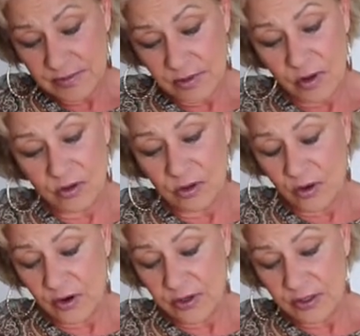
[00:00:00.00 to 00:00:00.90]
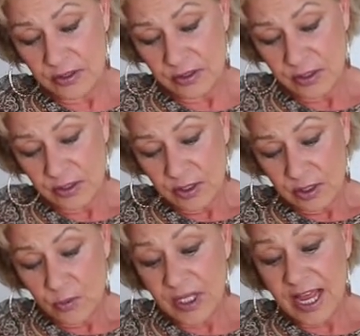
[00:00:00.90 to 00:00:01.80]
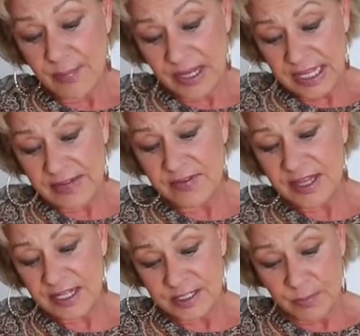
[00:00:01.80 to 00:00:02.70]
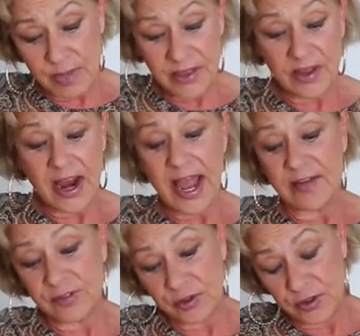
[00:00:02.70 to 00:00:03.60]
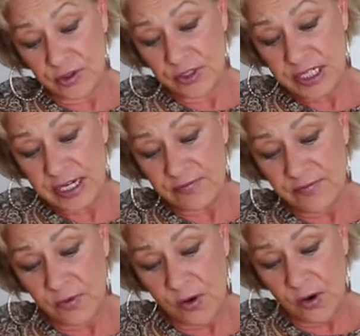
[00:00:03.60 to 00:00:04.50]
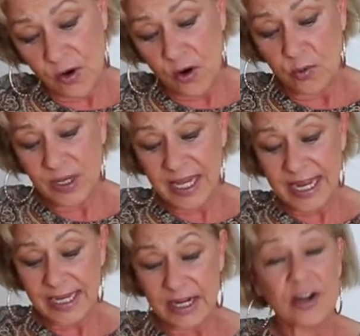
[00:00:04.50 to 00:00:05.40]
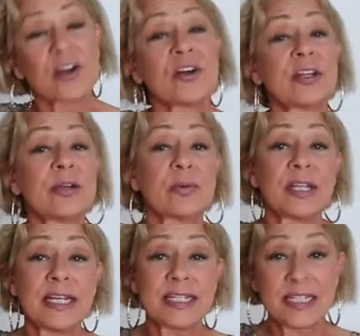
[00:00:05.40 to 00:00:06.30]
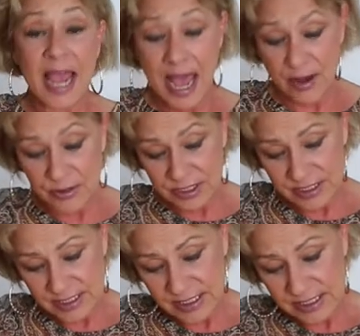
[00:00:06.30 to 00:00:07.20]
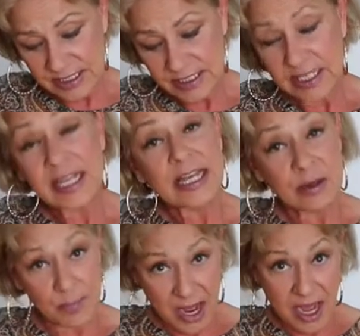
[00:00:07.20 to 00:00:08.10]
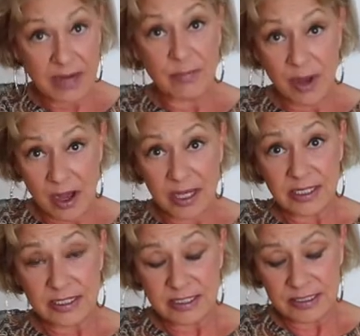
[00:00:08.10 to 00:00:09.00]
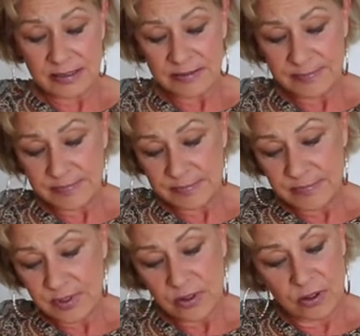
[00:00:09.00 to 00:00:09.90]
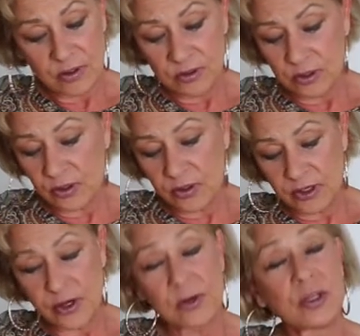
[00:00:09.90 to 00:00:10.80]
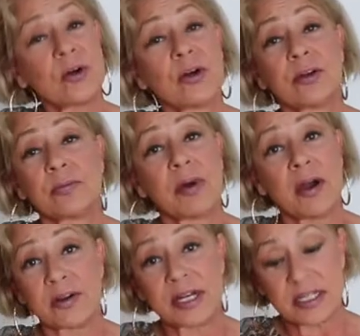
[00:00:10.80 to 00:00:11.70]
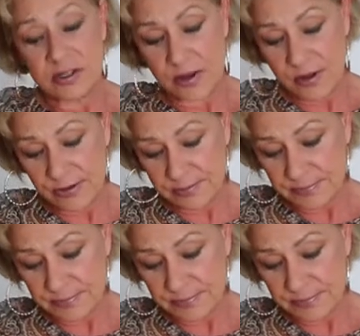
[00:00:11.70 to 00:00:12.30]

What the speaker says: Oh Lord, will I be leaving this mother after 13-4, or will I get an early release out in a pine box? Oh Lord, pardon us all.